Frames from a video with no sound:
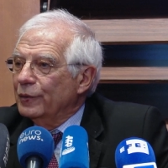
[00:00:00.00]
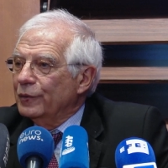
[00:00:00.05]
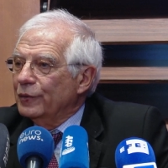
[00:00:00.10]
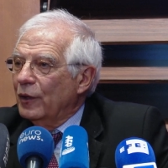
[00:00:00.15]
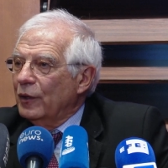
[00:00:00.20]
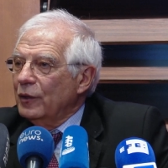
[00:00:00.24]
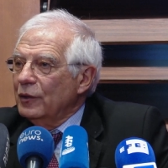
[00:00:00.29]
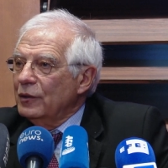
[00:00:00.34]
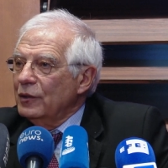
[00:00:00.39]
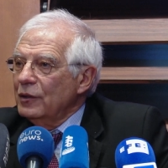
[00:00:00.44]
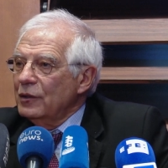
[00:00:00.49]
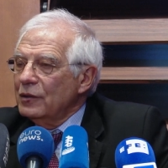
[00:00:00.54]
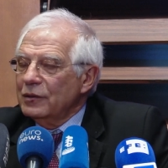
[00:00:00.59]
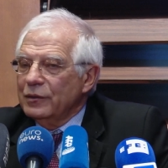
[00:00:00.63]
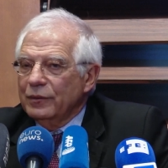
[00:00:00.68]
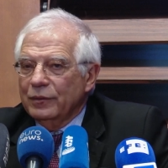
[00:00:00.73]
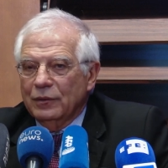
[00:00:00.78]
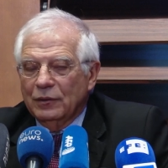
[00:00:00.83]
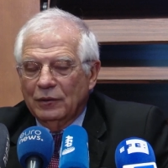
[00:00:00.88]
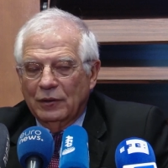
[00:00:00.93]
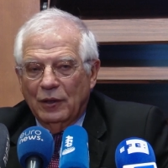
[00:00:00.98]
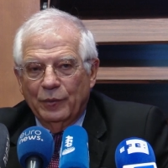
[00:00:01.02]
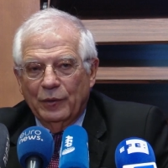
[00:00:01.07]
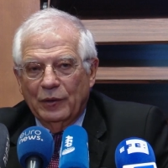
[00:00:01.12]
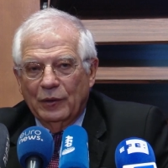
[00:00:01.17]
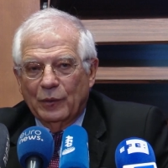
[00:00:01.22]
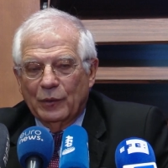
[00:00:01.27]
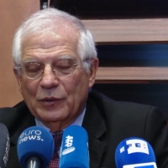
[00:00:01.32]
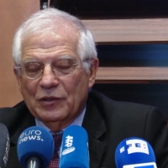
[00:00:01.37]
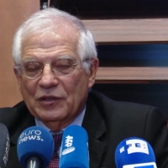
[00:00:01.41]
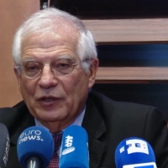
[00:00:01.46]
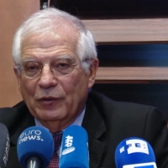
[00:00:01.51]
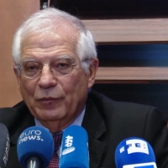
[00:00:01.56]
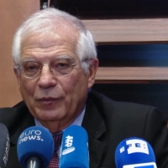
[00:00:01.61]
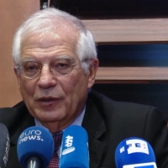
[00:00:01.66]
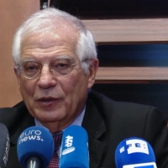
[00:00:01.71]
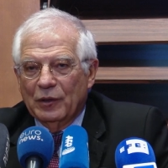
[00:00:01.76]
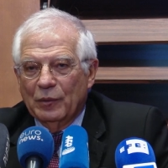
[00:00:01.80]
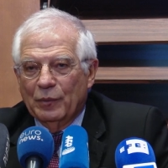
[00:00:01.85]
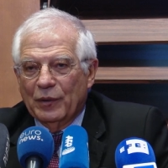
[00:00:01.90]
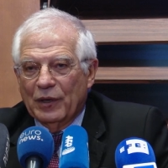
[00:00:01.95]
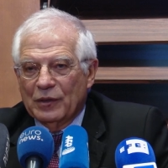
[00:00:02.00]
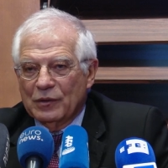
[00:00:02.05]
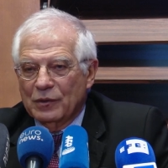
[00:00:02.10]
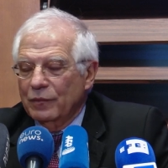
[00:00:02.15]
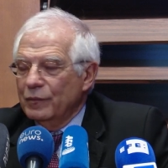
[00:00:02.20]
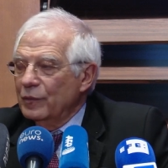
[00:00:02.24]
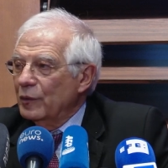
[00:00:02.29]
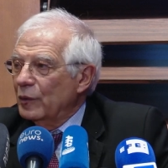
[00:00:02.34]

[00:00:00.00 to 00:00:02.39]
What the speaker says: authorities. They've been received by the President of